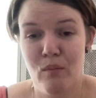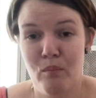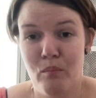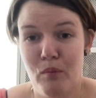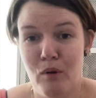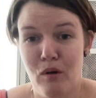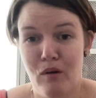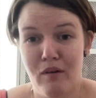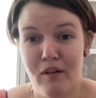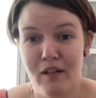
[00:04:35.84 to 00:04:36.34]

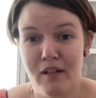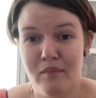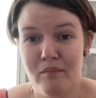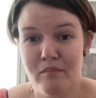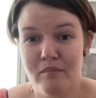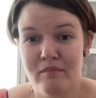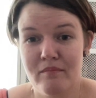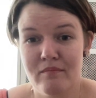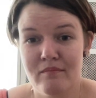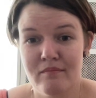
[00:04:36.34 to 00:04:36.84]
boring
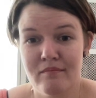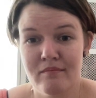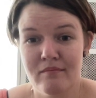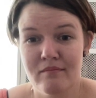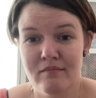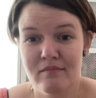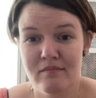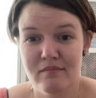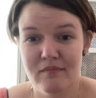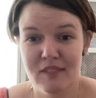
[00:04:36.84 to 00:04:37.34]

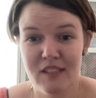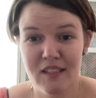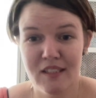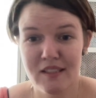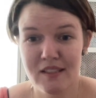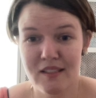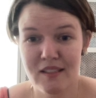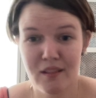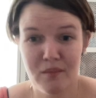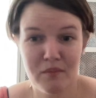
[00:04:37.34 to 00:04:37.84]
knits
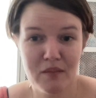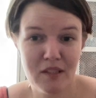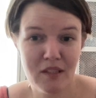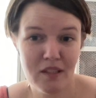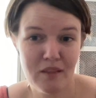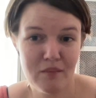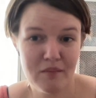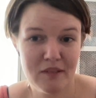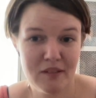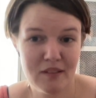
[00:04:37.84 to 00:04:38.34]

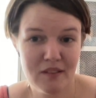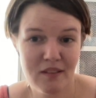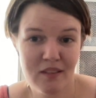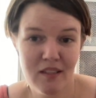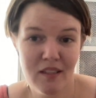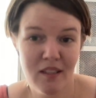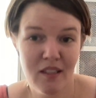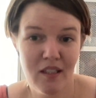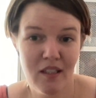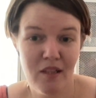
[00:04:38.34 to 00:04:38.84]
sometimes.
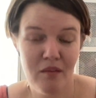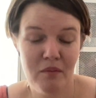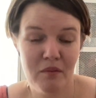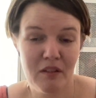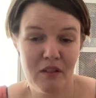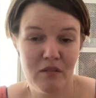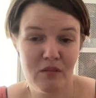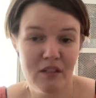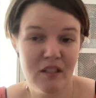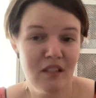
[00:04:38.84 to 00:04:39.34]

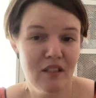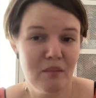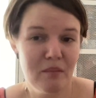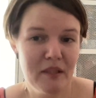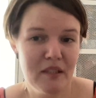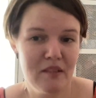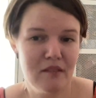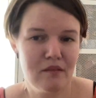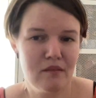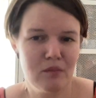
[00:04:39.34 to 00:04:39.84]
Really
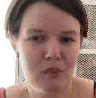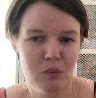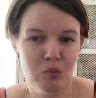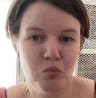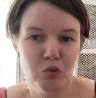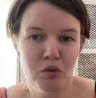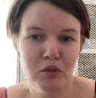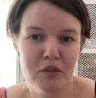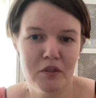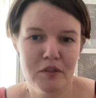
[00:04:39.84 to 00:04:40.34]
depends on my
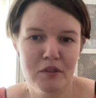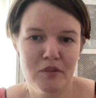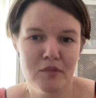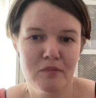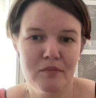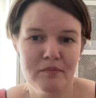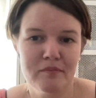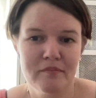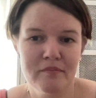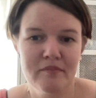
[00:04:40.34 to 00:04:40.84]
mood, so
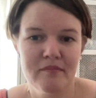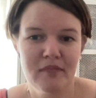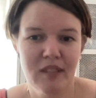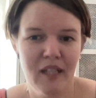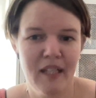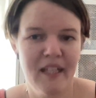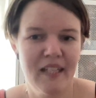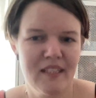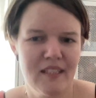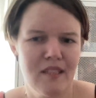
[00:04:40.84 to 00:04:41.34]

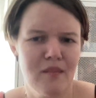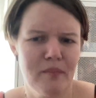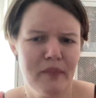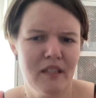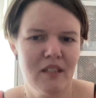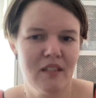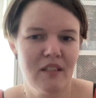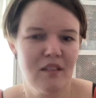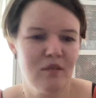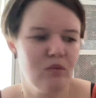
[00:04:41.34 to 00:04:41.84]
I guess I'll make
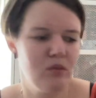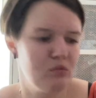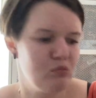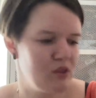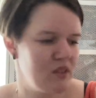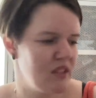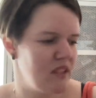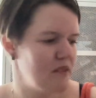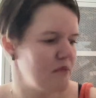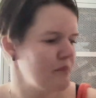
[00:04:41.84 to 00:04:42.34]
another
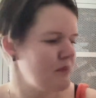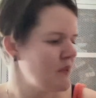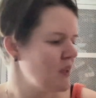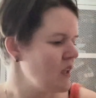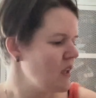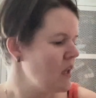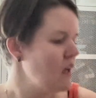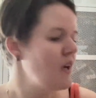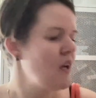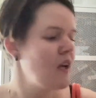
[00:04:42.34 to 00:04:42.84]
one day.
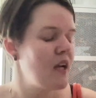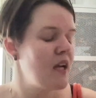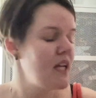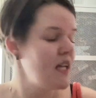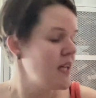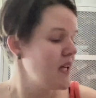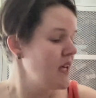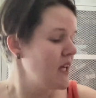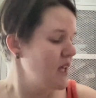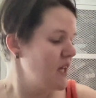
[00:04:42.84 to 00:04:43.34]

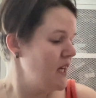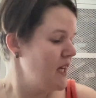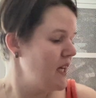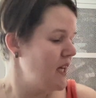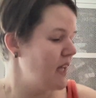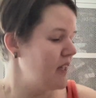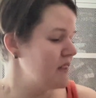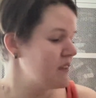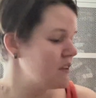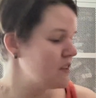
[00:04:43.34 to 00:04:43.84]

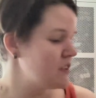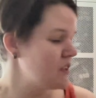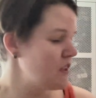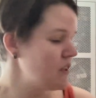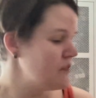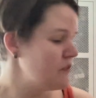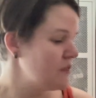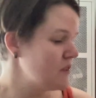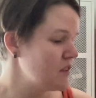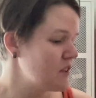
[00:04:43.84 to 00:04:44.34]
And the
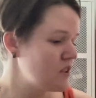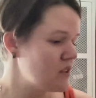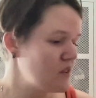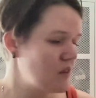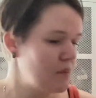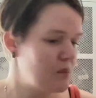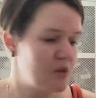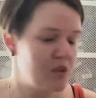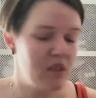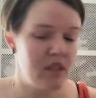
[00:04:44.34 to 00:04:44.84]
third finished
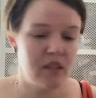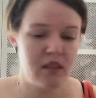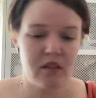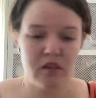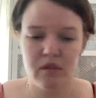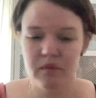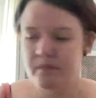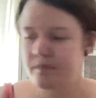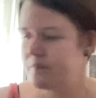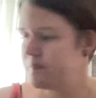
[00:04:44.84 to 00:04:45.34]
object,